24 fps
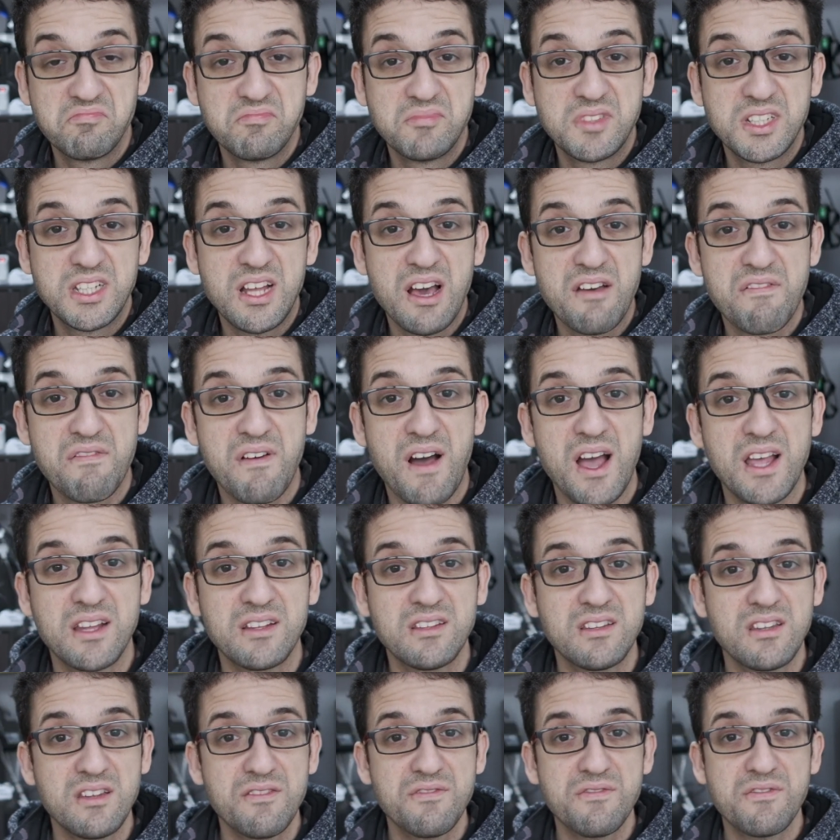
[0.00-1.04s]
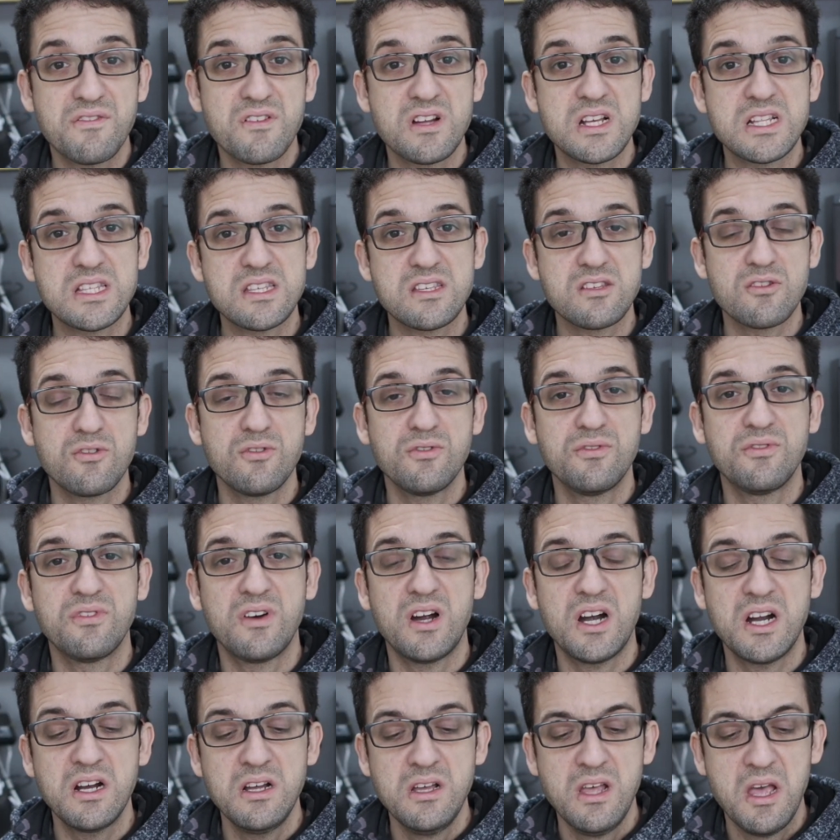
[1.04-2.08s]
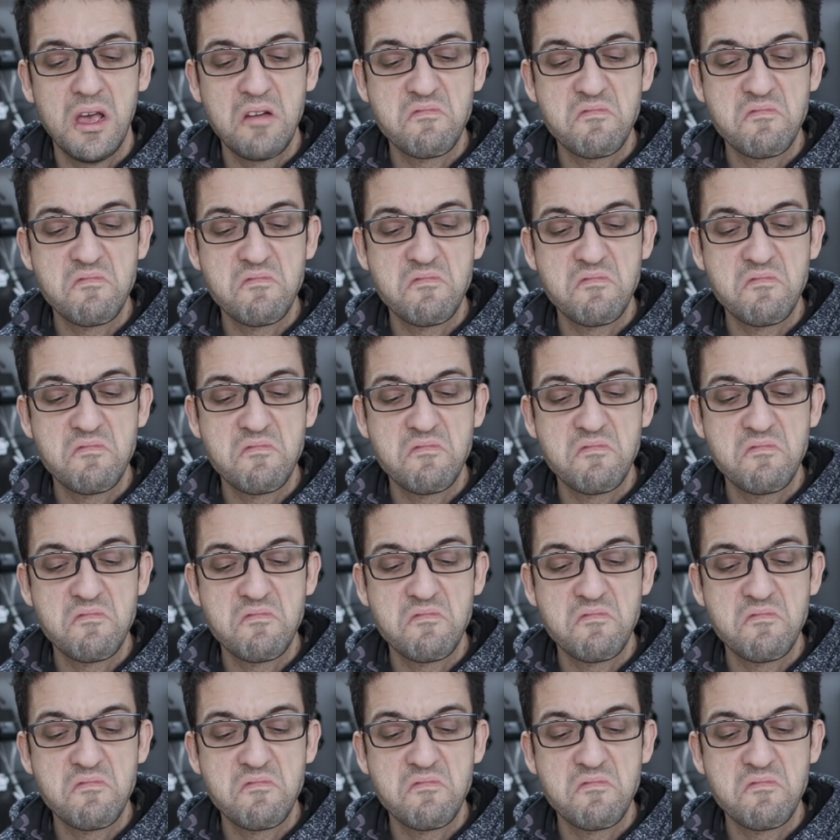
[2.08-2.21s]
Did I find difference so far?